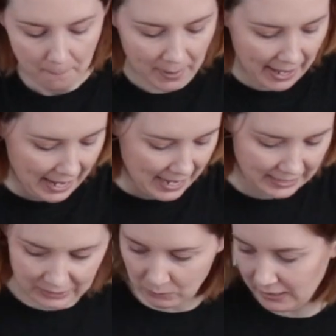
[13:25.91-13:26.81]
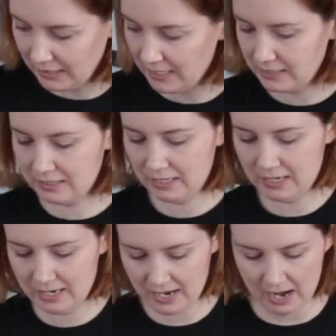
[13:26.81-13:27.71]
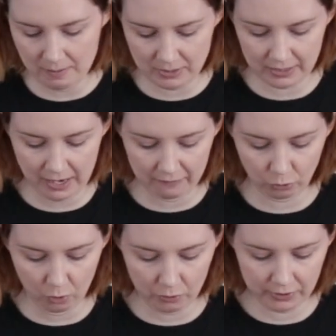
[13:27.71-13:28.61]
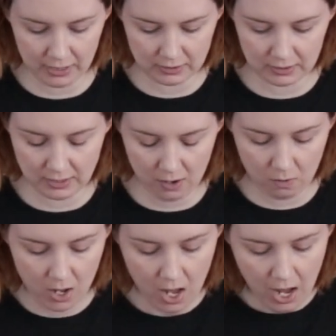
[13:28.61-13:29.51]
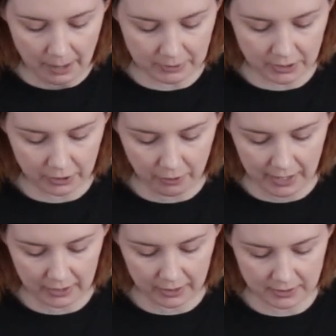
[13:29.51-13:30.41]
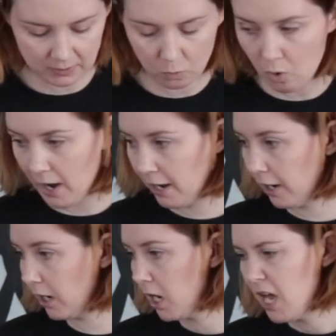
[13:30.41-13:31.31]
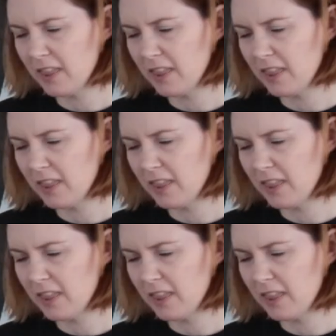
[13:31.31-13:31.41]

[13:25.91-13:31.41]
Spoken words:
But it is what it is, and I'm just going to have to roll with it. So I'm just going to go ahead and cut some wire.